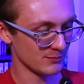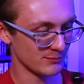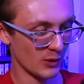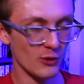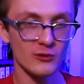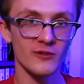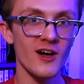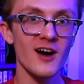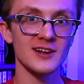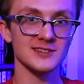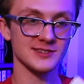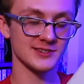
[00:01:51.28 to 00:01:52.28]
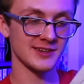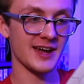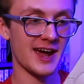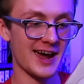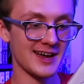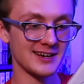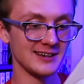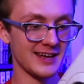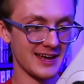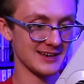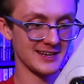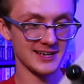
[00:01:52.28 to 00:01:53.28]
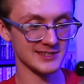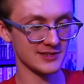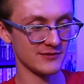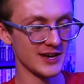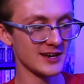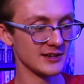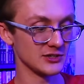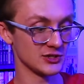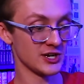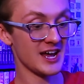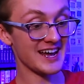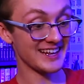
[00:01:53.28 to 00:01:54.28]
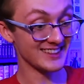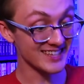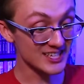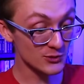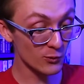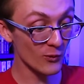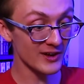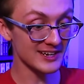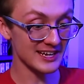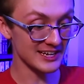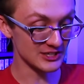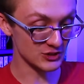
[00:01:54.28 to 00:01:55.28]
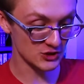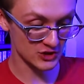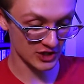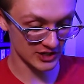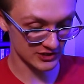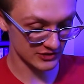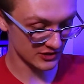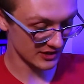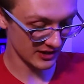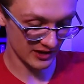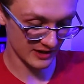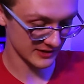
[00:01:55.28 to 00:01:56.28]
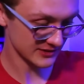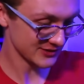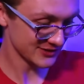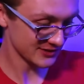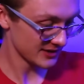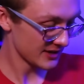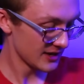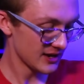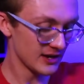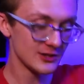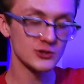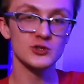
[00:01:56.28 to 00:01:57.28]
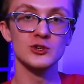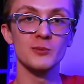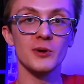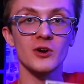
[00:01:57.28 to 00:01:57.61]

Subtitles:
both lots had an NES Advantage. And this one is just, it's super